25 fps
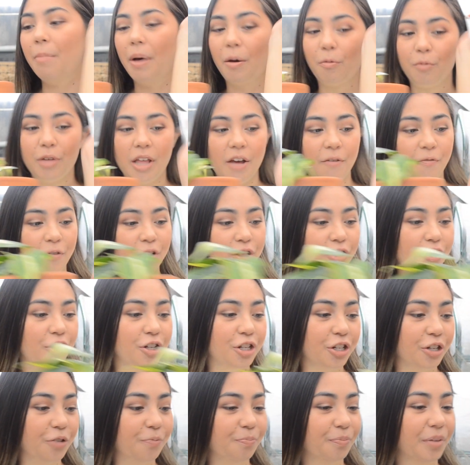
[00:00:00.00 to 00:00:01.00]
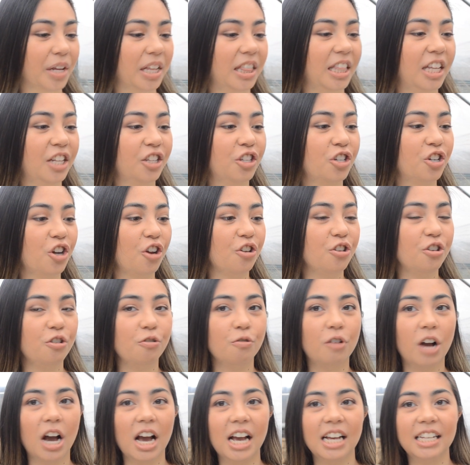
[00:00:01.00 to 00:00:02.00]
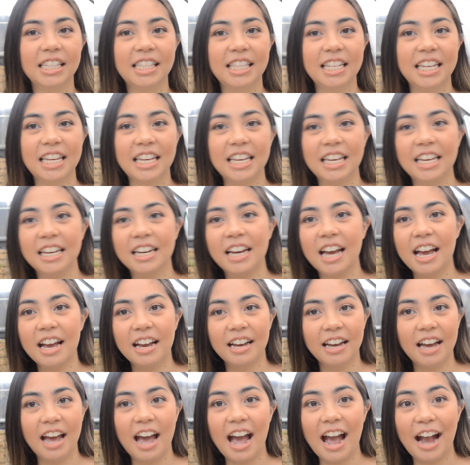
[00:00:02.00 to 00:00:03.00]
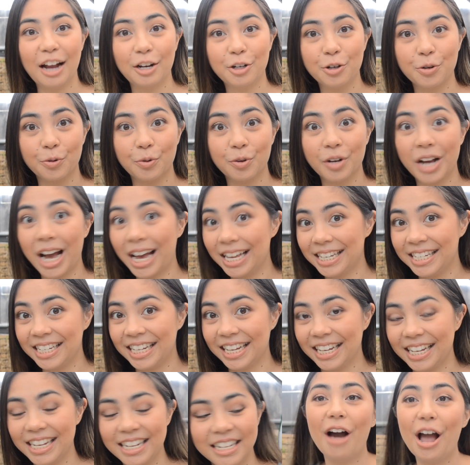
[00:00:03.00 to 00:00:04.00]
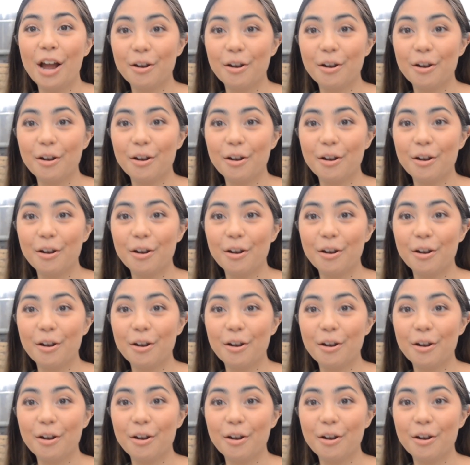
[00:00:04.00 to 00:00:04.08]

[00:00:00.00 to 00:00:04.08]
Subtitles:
But without further ado, let's show you guys the actual cutting.